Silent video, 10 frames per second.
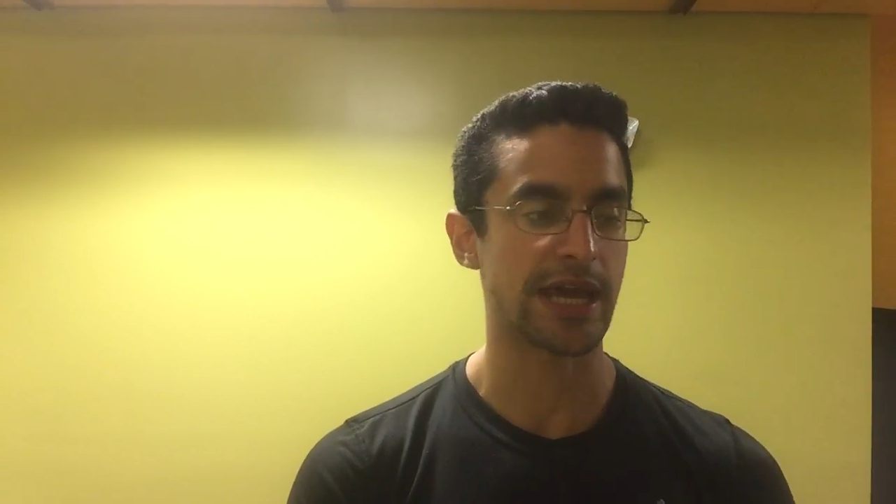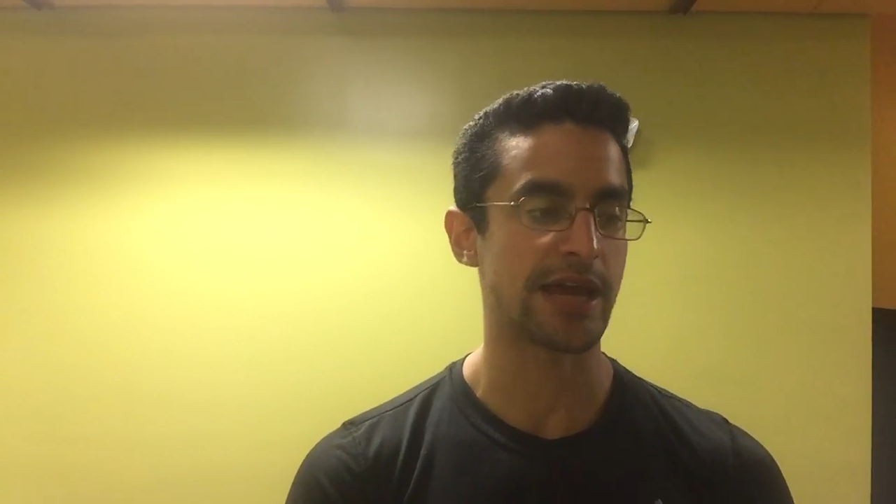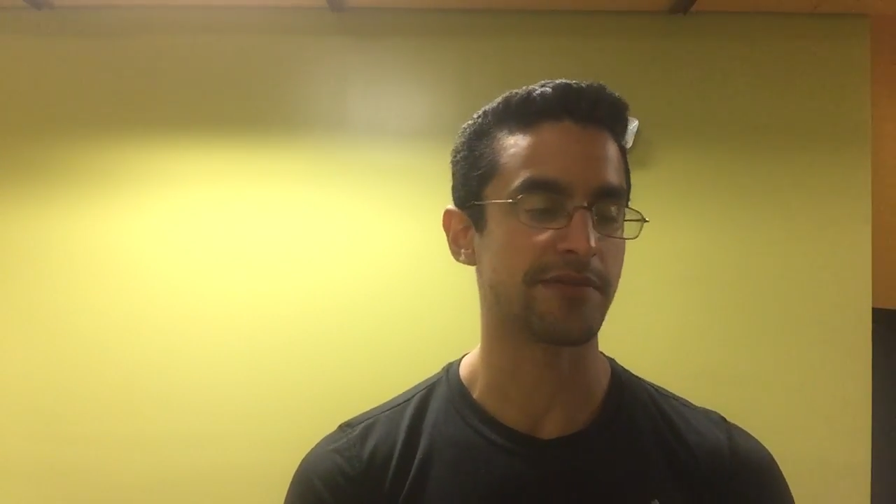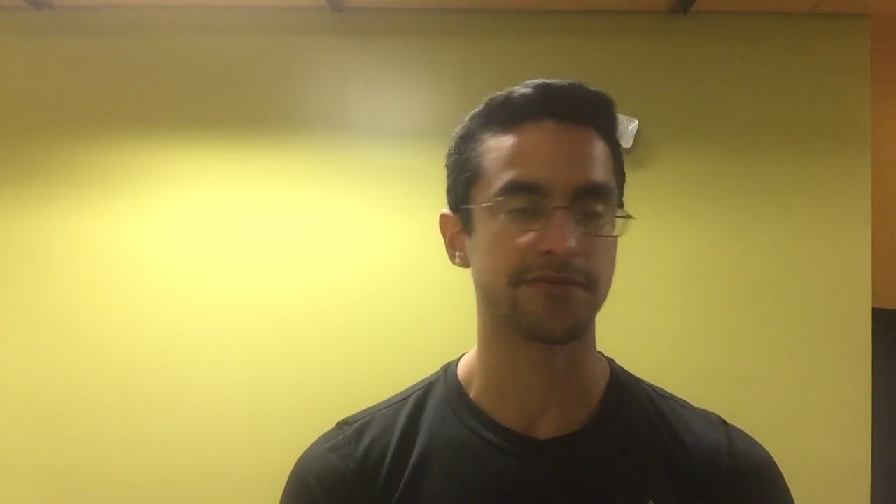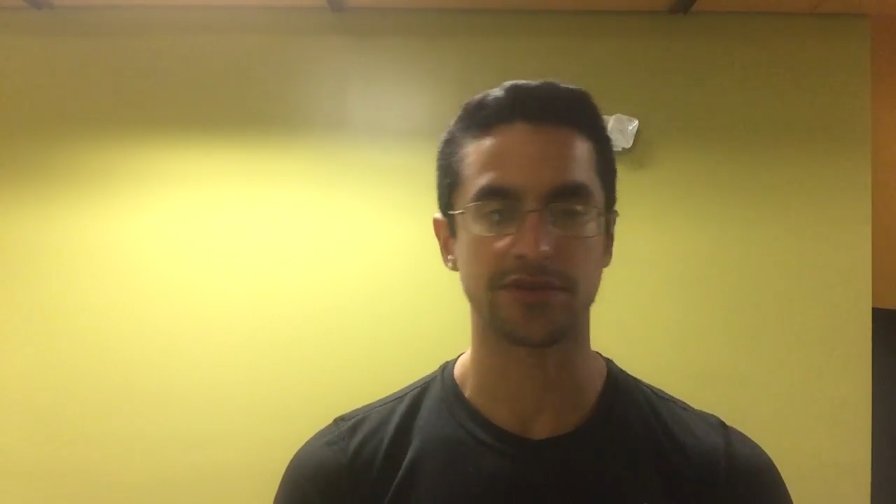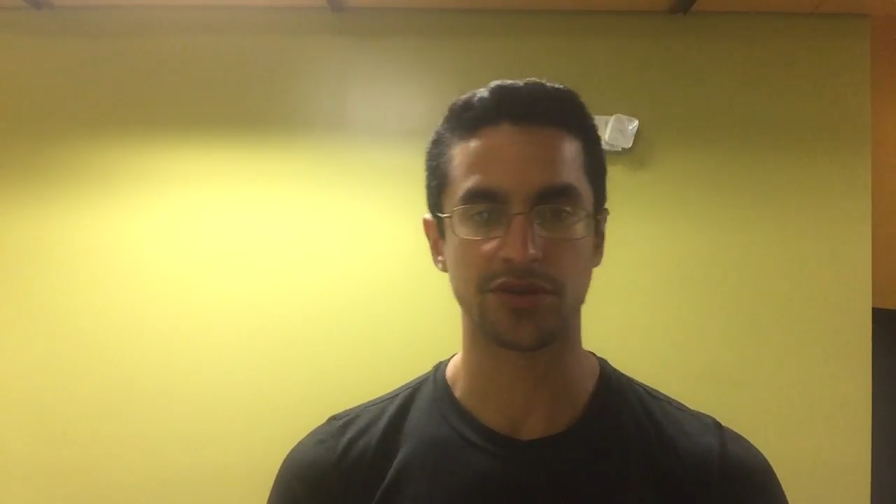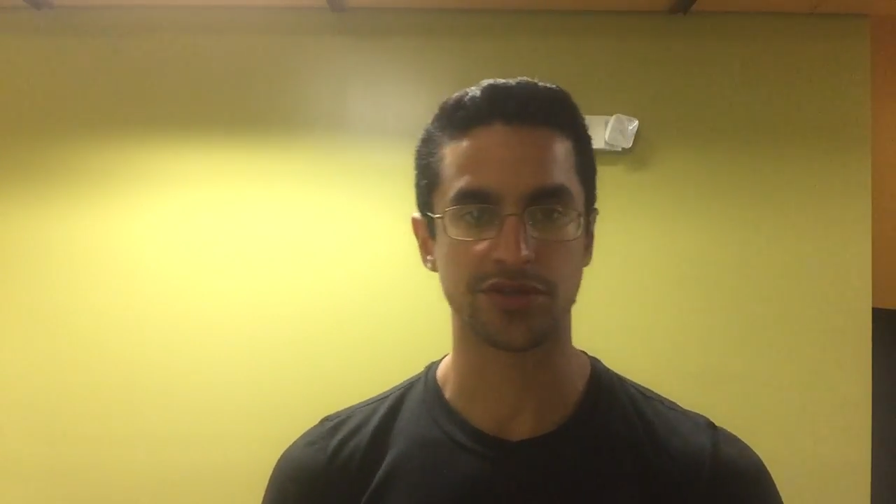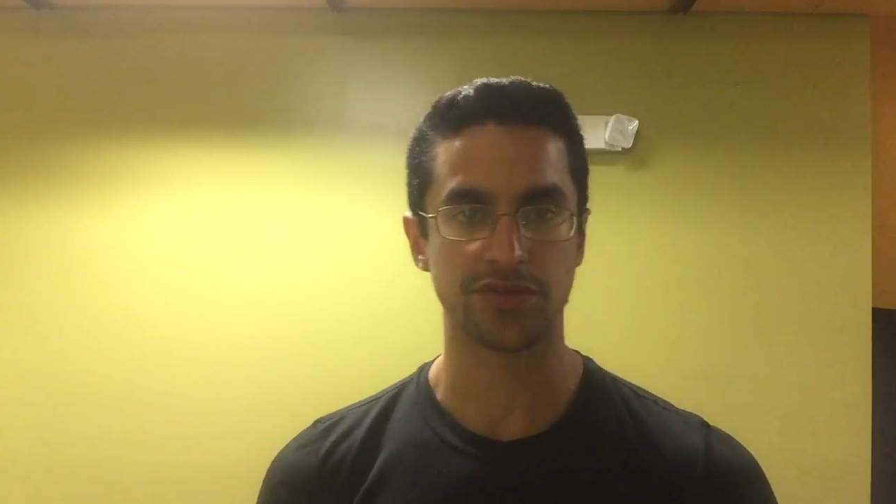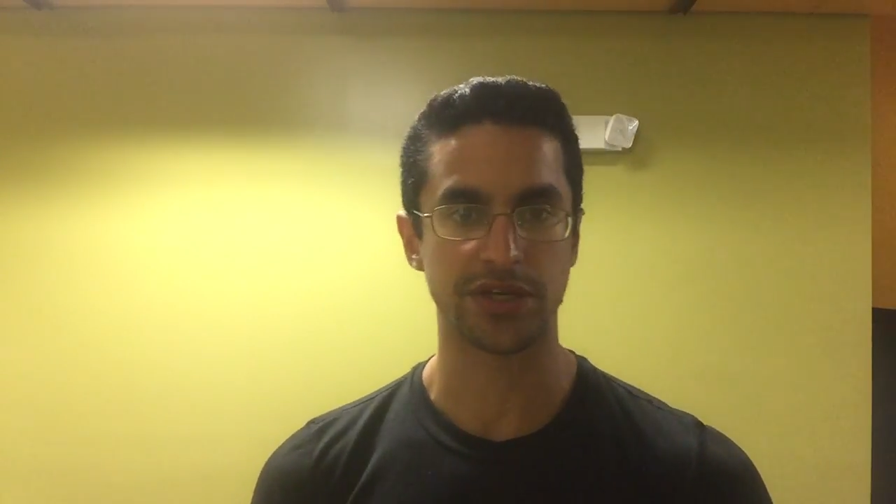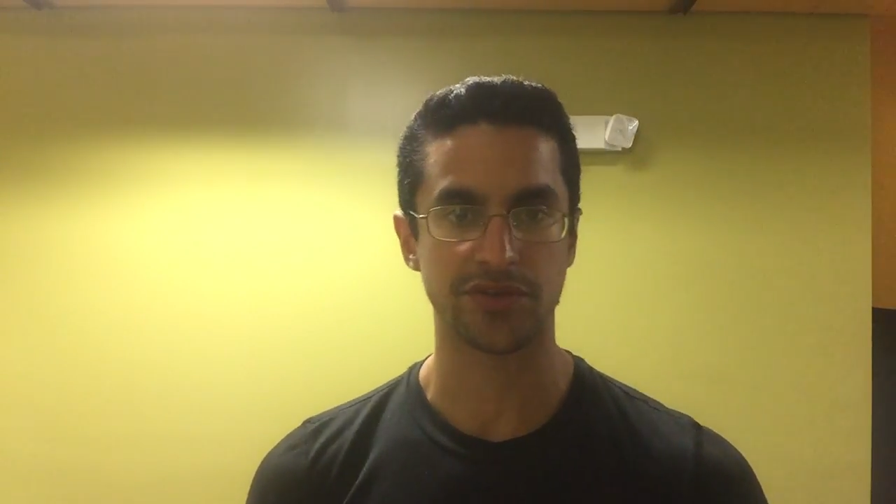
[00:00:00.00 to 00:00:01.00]
and
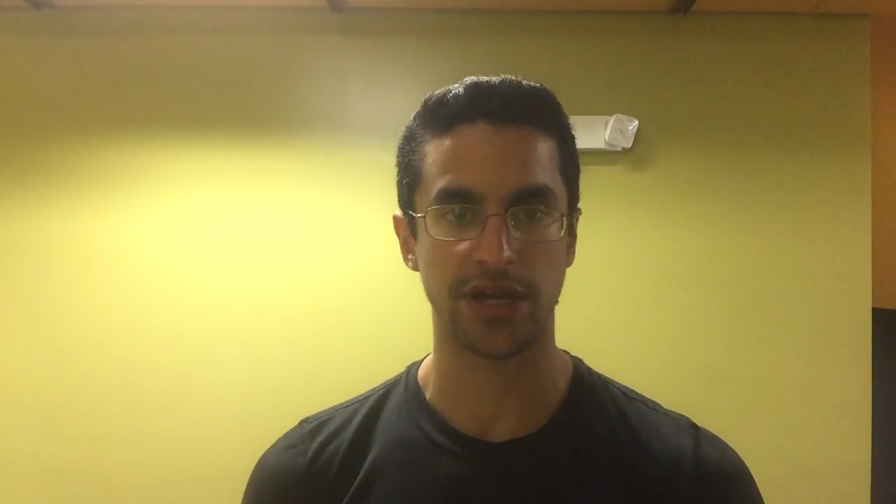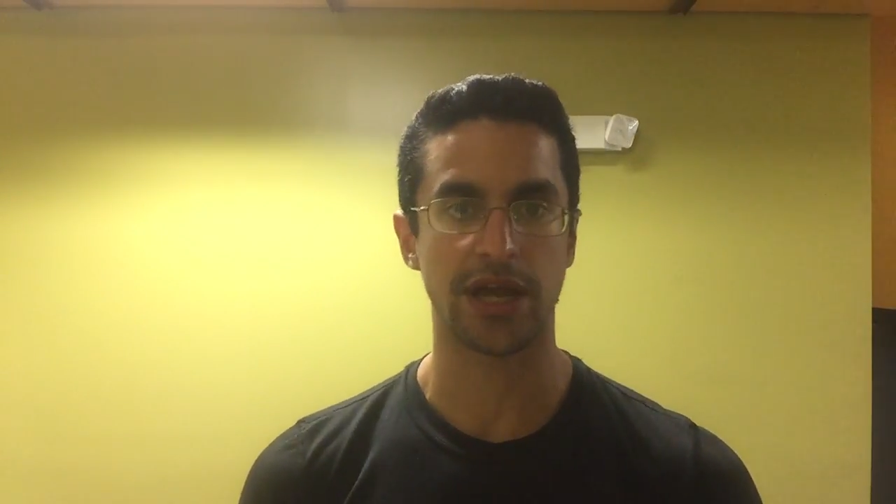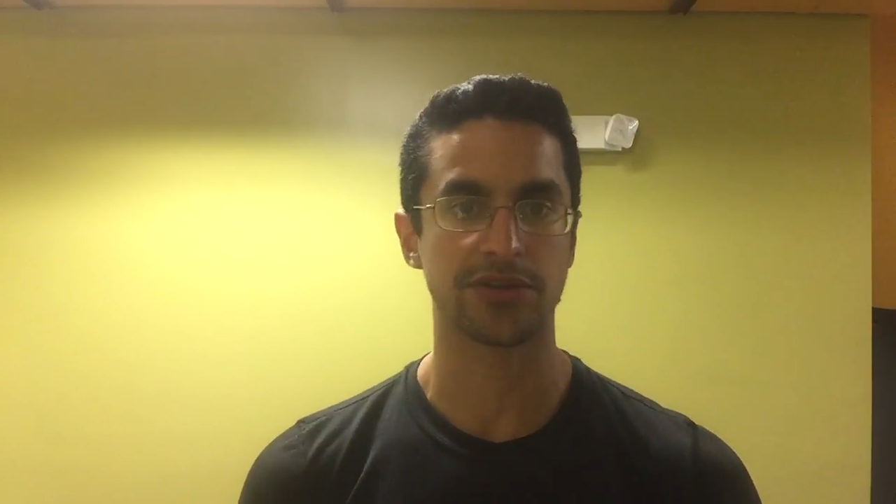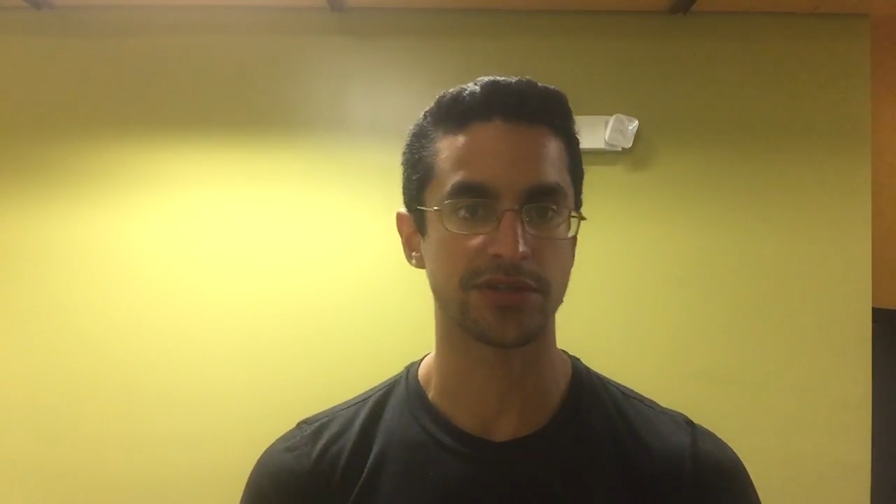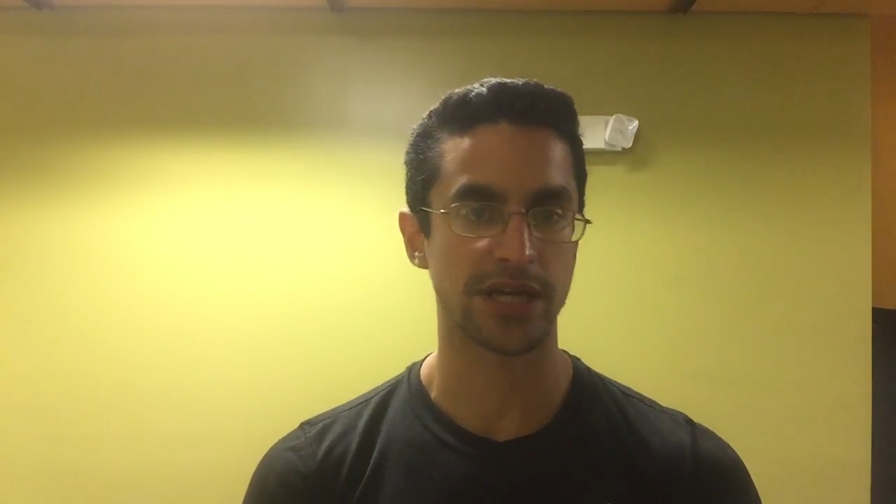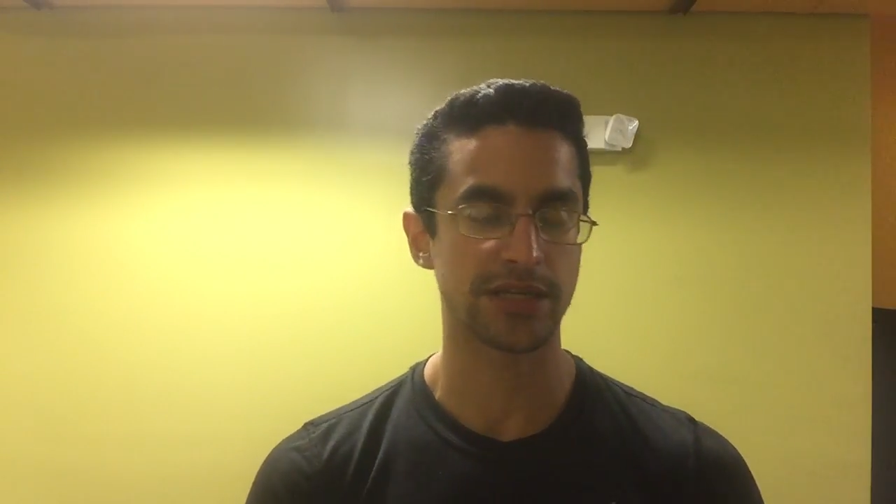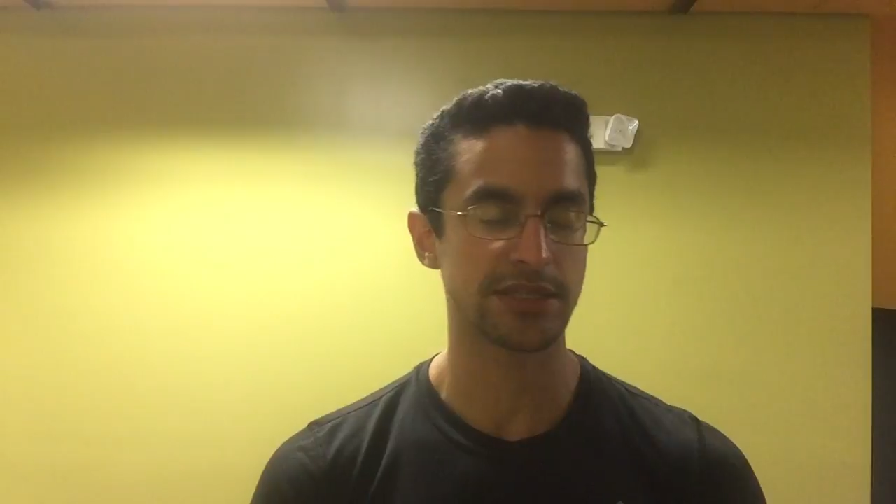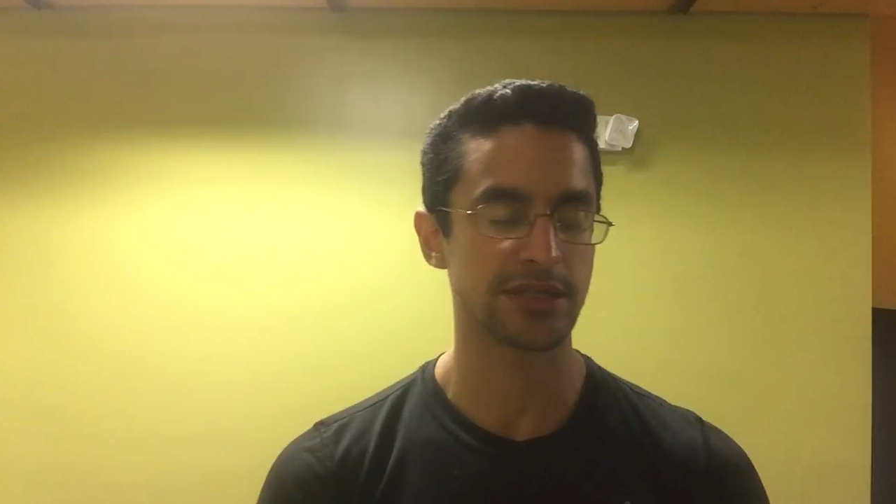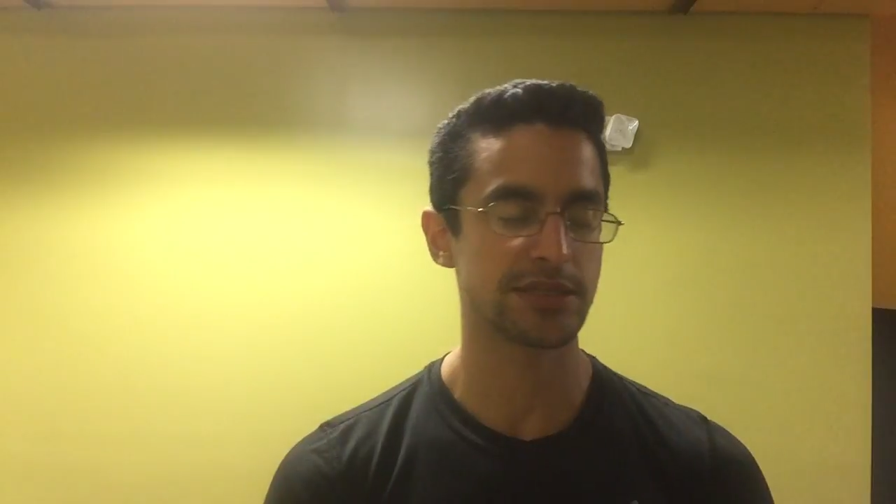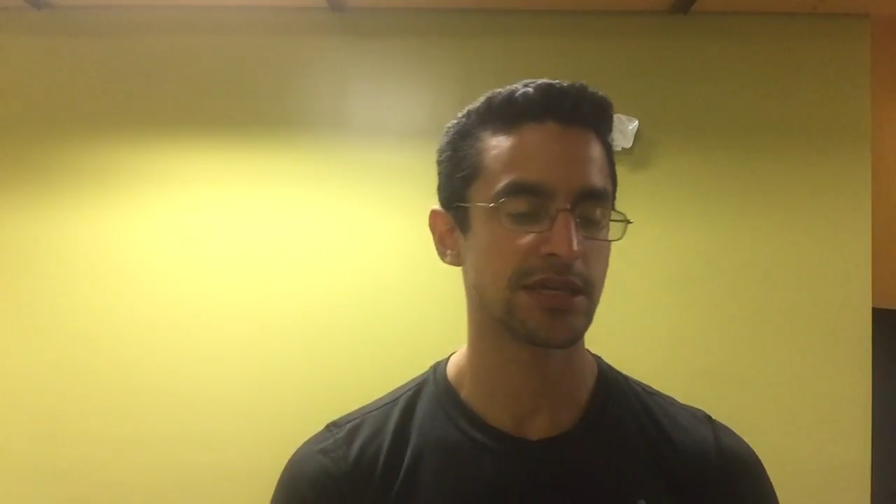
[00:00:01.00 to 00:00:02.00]
your strength training
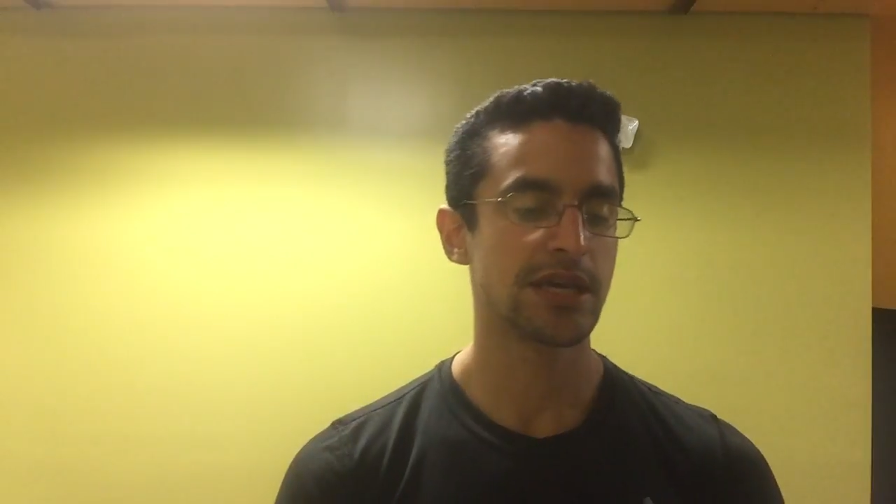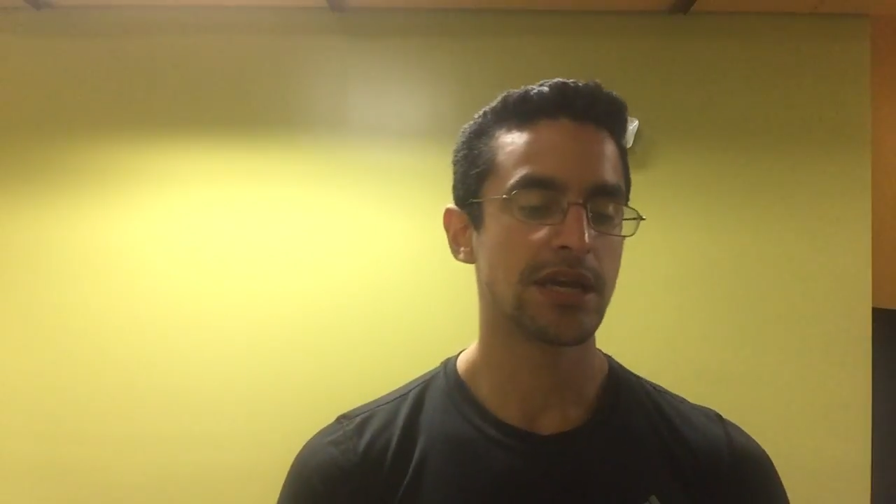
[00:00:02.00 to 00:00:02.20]
exercises.